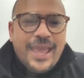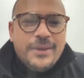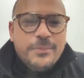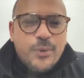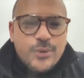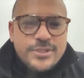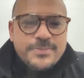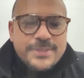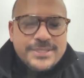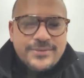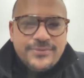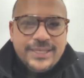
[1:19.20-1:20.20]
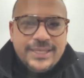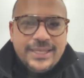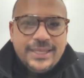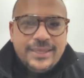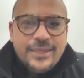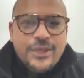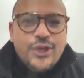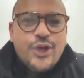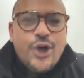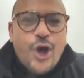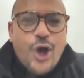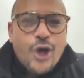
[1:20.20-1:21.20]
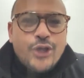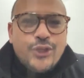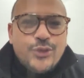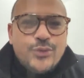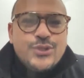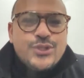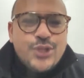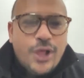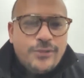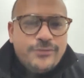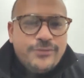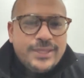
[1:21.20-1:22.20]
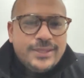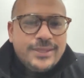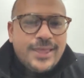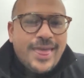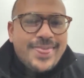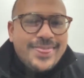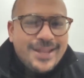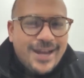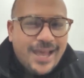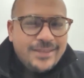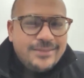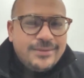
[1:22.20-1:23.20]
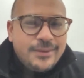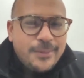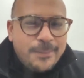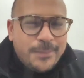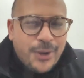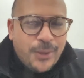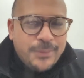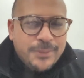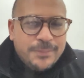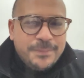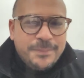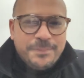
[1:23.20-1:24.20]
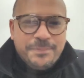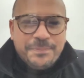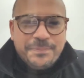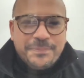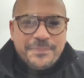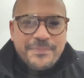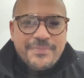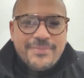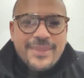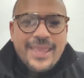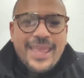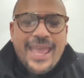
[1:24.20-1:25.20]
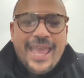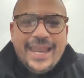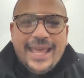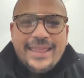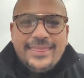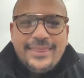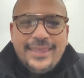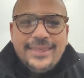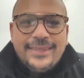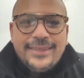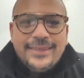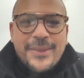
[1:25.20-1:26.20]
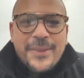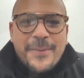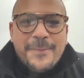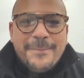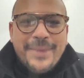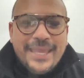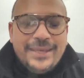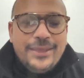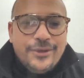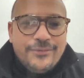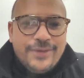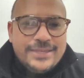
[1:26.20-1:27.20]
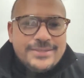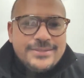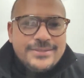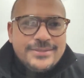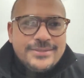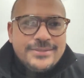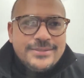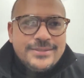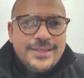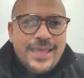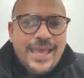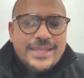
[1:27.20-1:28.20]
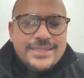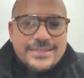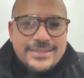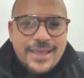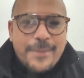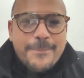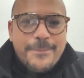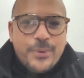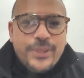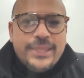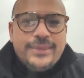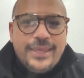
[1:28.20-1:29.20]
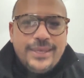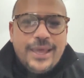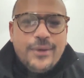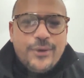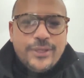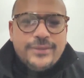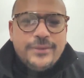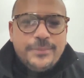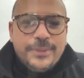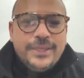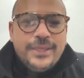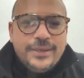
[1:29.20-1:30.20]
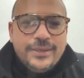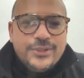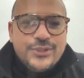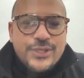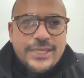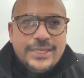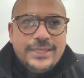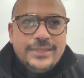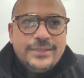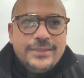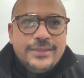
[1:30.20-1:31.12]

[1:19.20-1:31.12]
And more specifically, are you solving the right problem? And I think many of us at some point in our entrepreneurial journey,